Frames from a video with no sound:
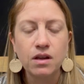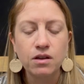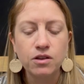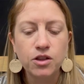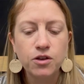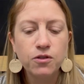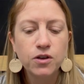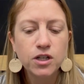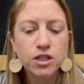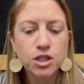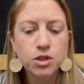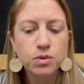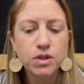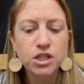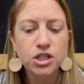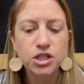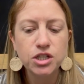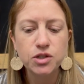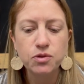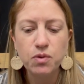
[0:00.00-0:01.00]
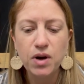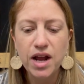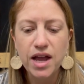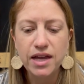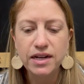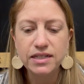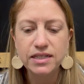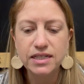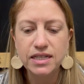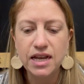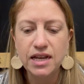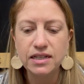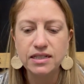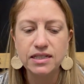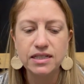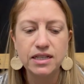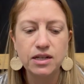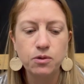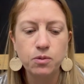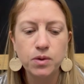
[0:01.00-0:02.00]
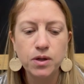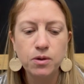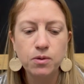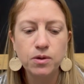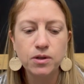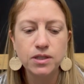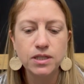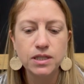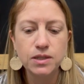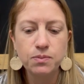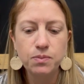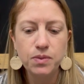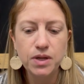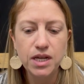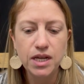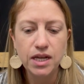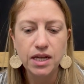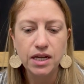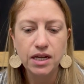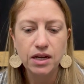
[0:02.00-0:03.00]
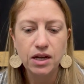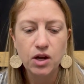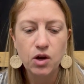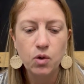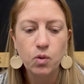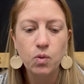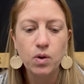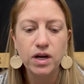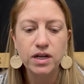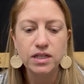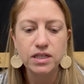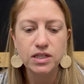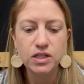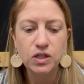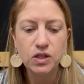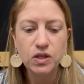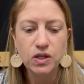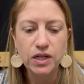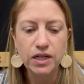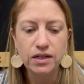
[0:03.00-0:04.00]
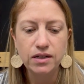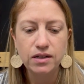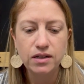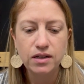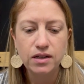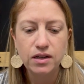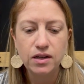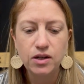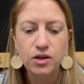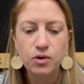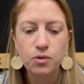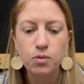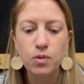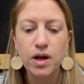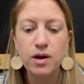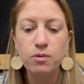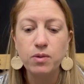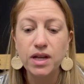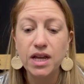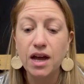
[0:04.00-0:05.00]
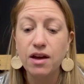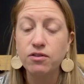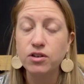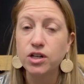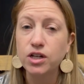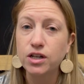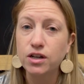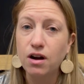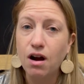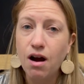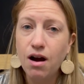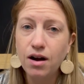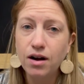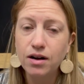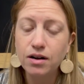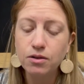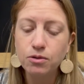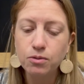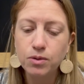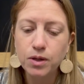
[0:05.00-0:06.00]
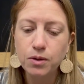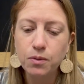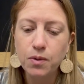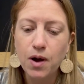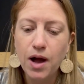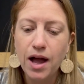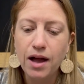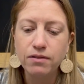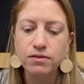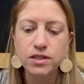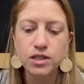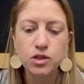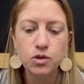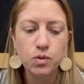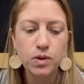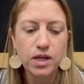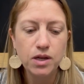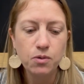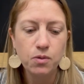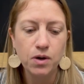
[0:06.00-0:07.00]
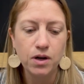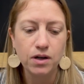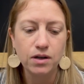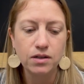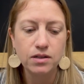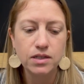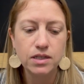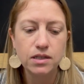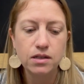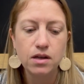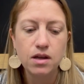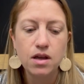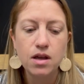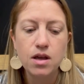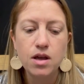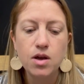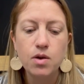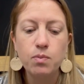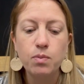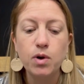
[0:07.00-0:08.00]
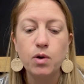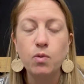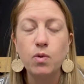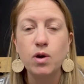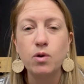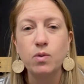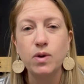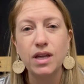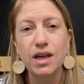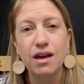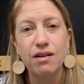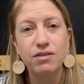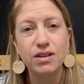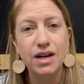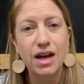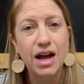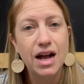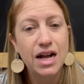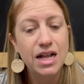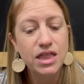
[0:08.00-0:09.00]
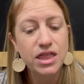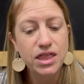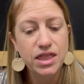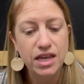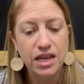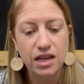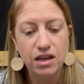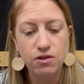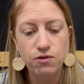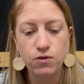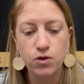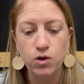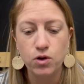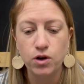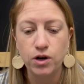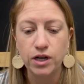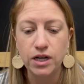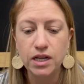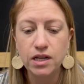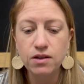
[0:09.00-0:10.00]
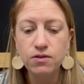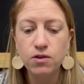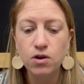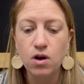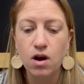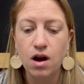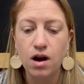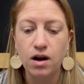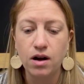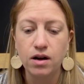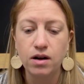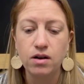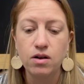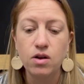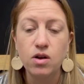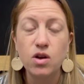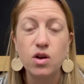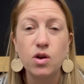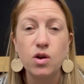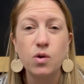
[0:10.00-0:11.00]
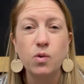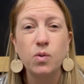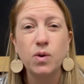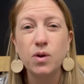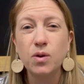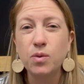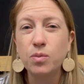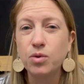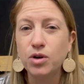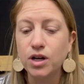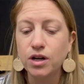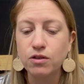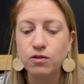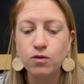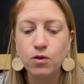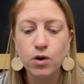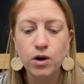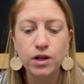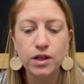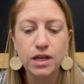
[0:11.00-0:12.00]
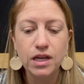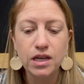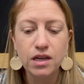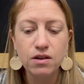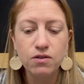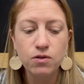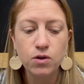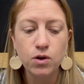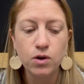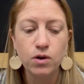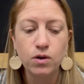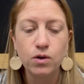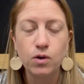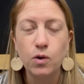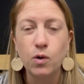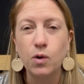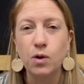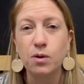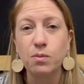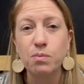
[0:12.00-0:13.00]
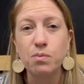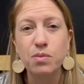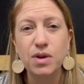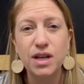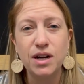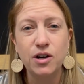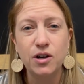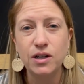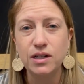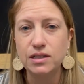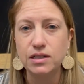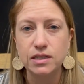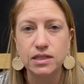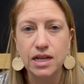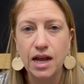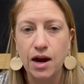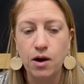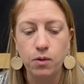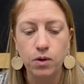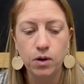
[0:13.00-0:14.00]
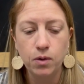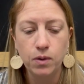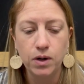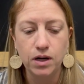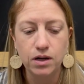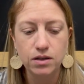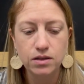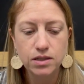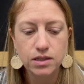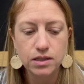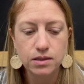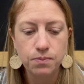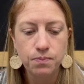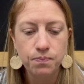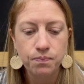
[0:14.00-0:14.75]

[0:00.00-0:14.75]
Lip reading: The verse we just read says that we will speak what is good. When we have a good heart, we will have sweet words. But when we have an unthankful or evil heart, we will bring forth evil or bitter and sour words.